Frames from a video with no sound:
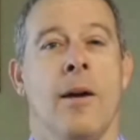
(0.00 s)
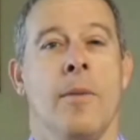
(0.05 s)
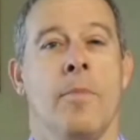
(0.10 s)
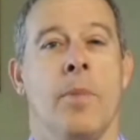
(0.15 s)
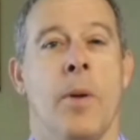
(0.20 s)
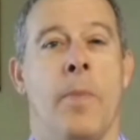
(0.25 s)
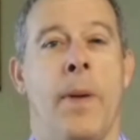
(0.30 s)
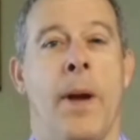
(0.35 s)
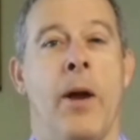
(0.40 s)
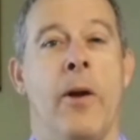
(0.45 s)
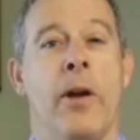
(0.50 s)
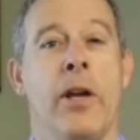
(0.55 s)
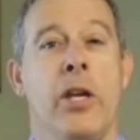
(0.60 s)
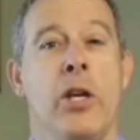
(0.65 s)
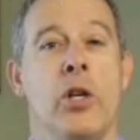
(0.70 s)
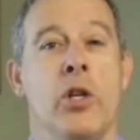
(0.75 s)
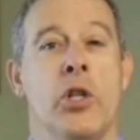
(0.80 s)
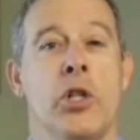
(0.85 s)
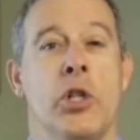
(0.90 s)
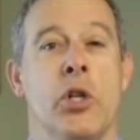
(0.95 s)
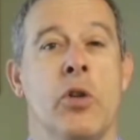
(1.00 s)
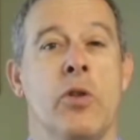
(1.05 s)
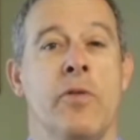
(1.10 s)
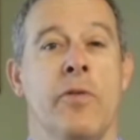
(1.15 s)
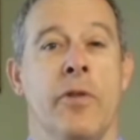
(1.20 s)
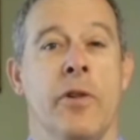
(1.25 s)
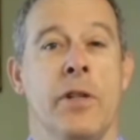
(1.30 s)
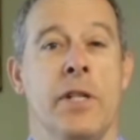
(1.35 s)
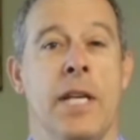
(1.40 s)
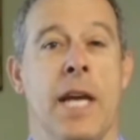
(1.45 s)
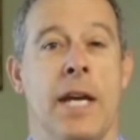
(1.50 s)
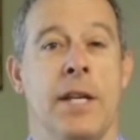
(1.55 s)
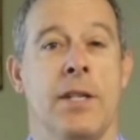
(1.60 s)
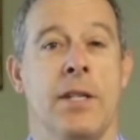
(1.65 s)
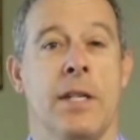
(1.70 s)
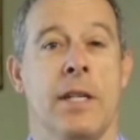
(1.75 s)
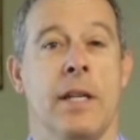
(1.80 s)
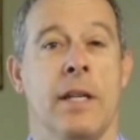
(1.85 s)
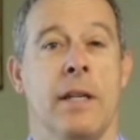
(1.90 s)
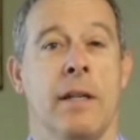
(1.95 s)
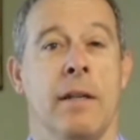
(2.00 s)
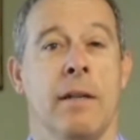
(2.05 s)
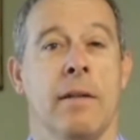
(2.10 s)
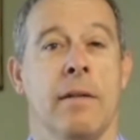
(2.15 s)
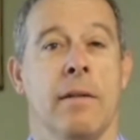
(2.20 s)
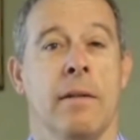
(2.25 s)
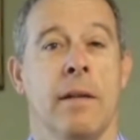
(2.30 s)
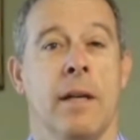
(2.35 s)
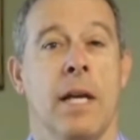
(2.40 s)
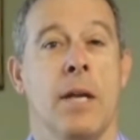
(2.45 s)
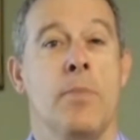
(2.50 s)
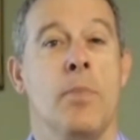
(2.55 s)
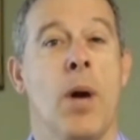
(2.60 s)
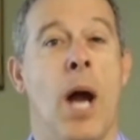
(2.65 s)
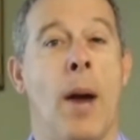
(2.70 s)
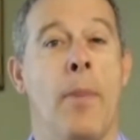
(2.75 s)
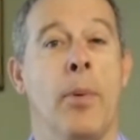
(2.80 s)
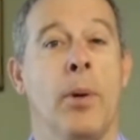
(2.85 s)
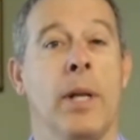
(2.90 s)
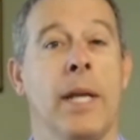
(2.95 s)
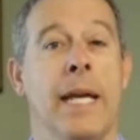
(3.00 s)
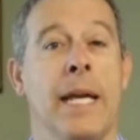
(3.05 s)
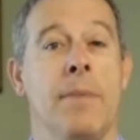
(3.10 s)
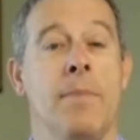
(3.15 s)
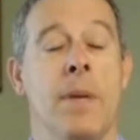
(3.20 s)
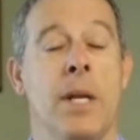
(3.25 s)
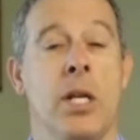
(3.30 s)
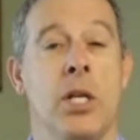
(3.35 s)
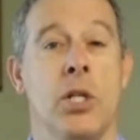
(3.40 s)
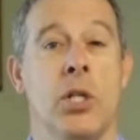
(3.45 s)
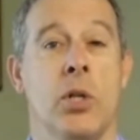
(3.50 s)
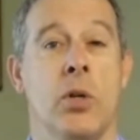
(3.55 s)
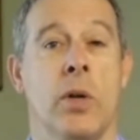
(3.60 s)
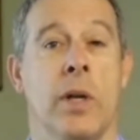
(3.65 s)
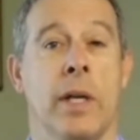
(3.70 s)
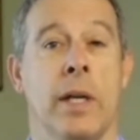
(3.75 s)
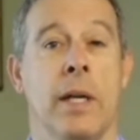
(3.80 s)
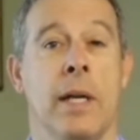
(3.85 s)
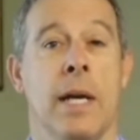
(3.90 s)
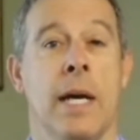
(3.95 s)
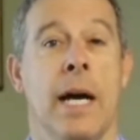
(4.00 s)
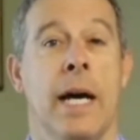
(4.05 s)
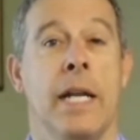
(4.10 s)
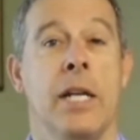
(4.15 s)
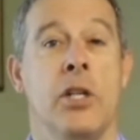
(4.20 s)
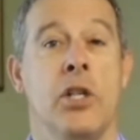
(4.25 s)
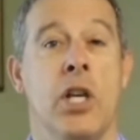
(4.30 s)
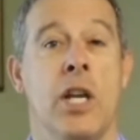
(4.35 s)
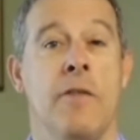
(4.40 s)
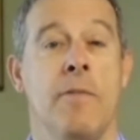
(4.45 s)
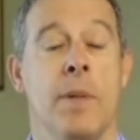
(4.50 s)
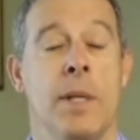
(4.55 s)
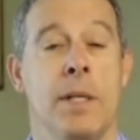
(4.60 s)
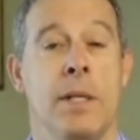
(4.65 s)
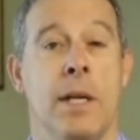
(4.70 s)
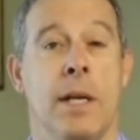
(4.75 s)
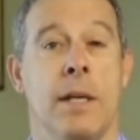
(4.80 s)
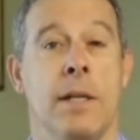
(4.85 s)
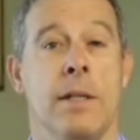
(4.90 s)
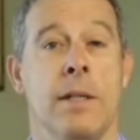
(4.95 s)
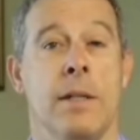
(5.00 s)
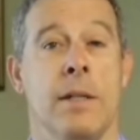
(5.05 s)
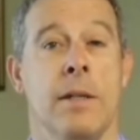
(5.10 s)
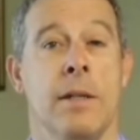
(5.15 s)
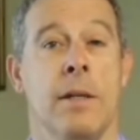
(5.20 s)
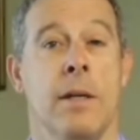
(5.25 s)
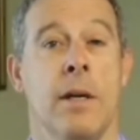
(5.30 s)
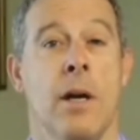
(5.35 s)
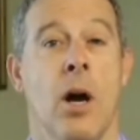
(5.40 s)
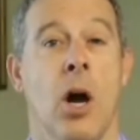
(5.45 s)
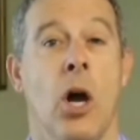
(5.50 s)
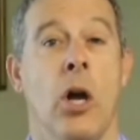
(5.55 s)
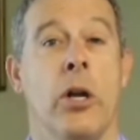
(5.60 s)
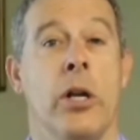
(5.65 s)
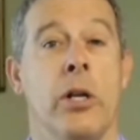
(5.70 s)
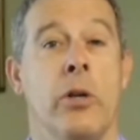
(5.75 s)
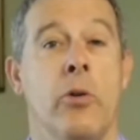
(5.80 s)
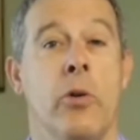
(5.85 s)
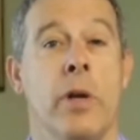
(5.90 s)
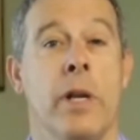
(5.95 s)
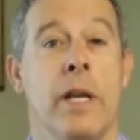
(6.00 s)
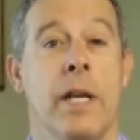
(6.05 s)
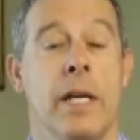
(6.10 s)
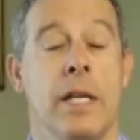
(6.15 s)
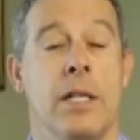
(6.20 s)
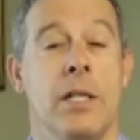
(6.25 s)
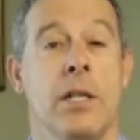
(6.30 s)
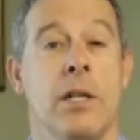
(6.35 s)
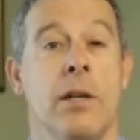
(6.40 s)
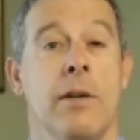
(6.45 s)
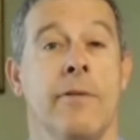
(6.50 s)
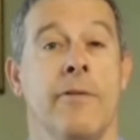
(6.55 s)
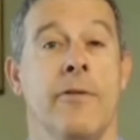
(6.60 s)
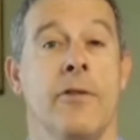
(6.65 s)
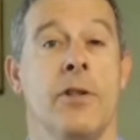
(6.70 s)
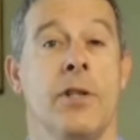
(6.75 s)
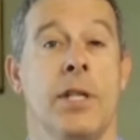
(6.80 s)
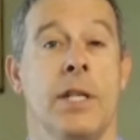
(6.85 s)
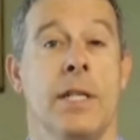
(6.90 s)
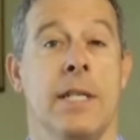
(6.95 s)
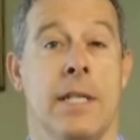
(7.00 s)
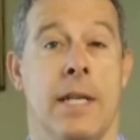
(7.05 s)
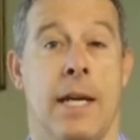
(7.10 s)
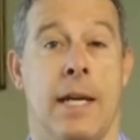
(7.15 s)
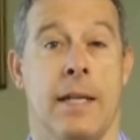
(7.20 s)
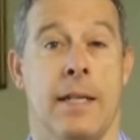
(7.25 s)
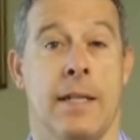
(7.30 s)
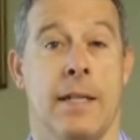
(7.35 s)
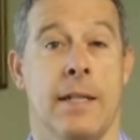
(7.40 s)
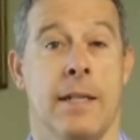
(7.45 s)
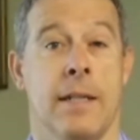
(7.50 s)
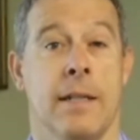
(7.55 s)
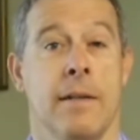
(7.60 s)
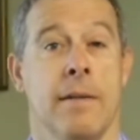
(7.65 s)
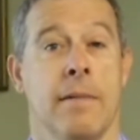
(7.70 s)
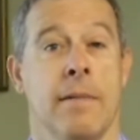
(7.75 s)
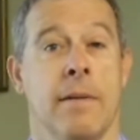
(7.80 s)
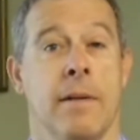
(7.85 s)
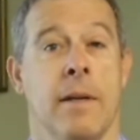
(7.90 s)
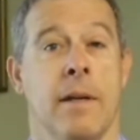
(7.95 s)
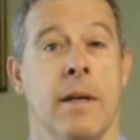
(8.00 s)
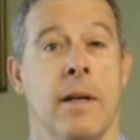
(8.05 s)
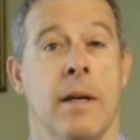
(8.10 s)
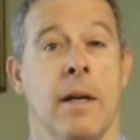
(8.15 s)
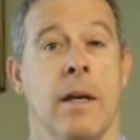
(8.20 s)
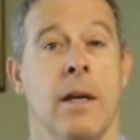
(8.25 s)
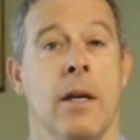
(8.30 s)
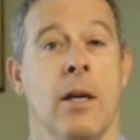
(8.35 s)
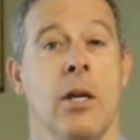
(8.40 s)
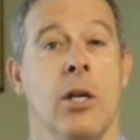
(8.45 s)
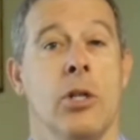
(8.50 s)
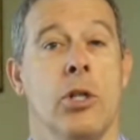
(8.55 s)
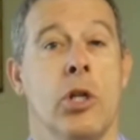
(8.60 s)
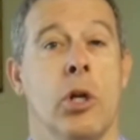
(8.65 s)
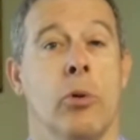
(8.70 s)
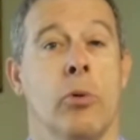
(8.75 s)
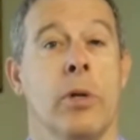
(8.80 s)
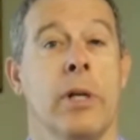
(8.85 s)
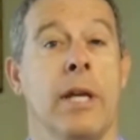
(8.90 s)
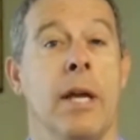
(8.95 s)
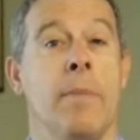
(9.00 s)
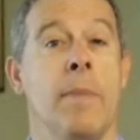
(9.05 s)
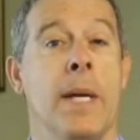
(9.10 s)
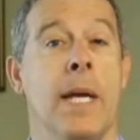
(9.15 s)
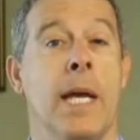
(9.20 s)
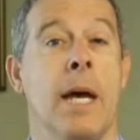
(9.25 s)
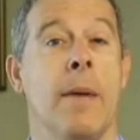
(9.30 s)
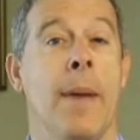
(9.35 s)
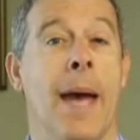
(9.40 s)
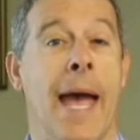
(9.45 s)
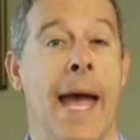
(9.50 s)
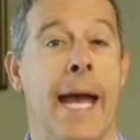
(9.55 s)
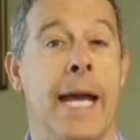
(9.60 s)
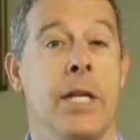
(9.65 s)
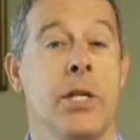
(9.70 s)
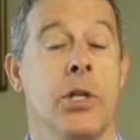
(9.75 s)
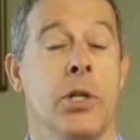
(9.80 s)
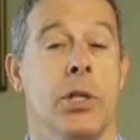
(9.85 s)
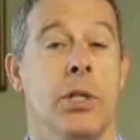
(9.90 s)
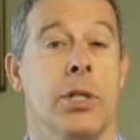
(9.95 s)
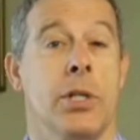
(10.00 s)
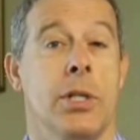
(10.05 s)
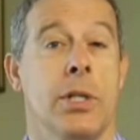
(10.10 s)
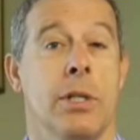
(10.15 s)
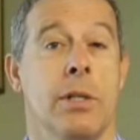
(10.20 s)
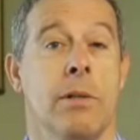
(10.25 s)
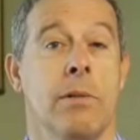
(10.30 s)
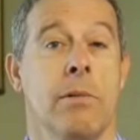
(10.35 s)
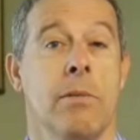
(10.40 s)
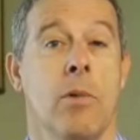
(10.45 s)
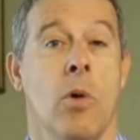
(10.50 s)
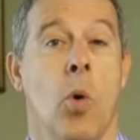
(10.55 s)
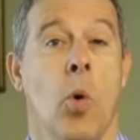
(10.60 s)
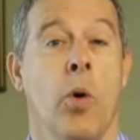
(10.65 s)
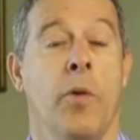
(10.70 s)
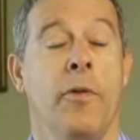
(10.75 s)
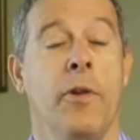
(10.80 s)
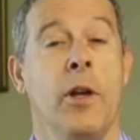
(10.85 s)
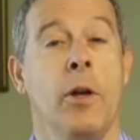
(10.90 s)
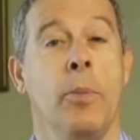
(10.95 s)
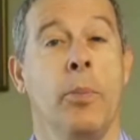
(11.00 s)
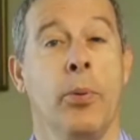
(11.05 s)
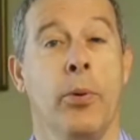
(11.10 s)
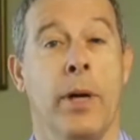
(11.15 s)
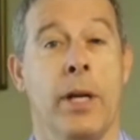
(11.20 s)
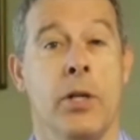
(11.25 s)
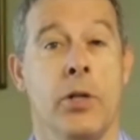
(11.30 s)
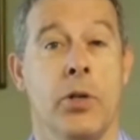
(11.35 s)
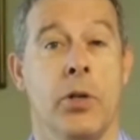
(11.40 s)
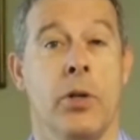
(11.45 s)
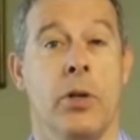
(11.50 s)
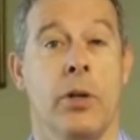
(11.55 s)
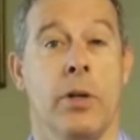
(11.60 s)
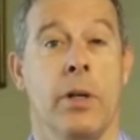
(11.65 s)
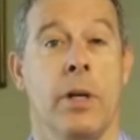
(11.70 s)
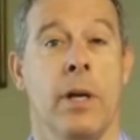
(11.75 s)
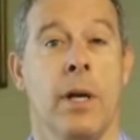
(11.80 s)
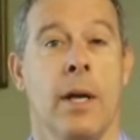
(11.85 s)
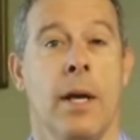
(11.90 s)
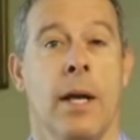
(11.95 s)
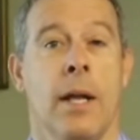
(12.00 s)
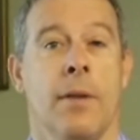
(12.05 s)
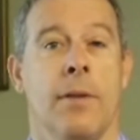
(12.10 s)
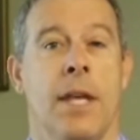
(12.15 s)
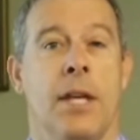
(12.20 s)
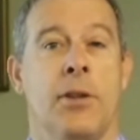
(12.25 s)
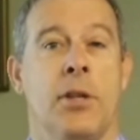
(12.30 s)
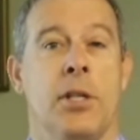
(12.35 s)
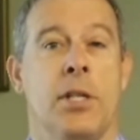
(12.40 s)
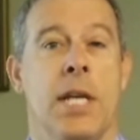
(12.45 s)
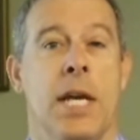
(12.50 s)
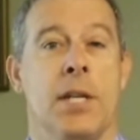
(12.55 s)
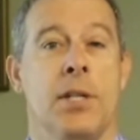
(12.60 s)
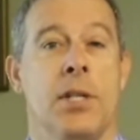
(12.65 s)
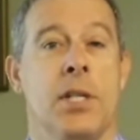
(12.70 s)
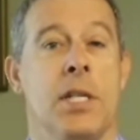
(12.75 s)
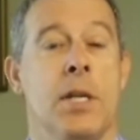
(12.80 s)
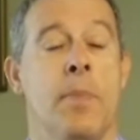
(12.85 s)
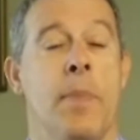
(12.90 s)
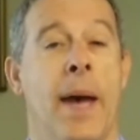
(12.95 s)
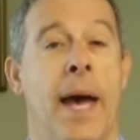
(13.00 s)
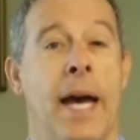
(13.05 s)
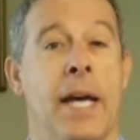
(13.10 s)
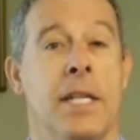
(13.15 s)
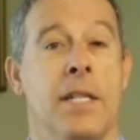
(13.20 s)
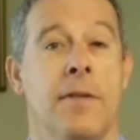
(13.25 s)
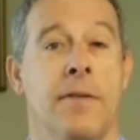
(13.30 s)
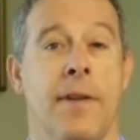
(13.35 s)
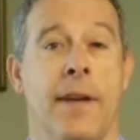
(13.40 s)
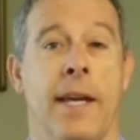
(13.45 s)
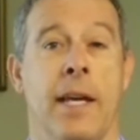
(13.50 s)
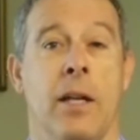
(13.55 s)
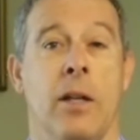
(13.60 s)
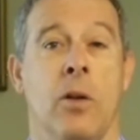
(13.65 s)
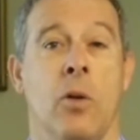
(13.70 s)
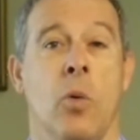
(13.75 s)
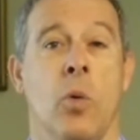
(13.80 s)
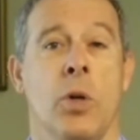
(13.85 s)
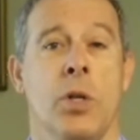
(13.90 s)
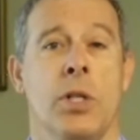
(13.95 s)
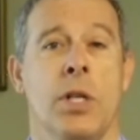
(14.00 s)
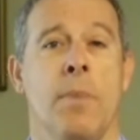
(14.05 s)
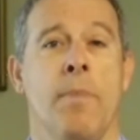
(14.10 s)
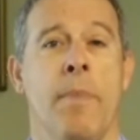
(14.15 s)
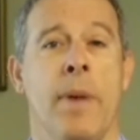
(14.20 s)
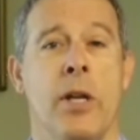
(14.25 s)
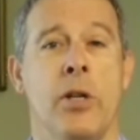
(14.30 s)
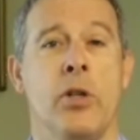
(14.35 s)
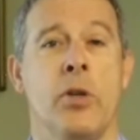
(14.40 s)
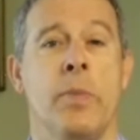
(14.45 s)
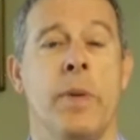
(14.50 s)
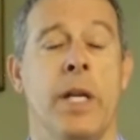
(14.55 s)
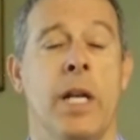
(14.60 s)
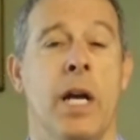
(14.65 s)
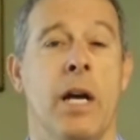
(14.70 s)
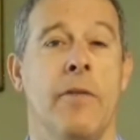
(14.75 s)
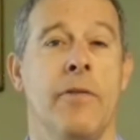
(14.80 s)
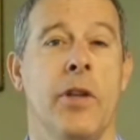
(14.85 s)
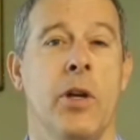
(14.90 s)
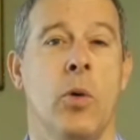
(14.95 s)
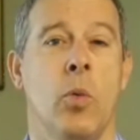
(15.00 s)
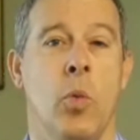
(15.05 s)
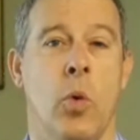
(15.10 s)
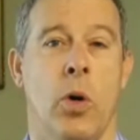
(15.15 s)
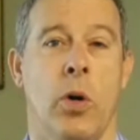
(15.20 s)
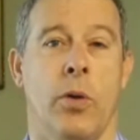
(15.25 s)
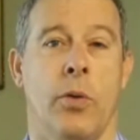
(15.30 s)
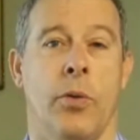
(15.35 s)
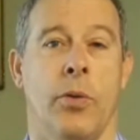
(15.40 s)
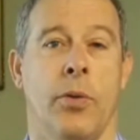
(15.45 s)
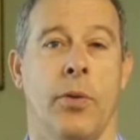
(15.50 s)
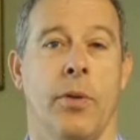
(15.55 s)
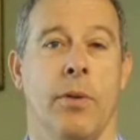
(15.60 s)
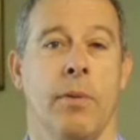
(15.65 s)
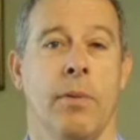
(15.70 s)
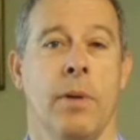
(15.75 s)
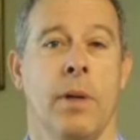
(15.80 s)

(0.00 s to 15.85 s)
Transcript: Preparing your student for testing and properly administering an achievement test are ingredients for success. Children can become anxious or feel pressured that the test is a pass-fail or some measurement of their worth,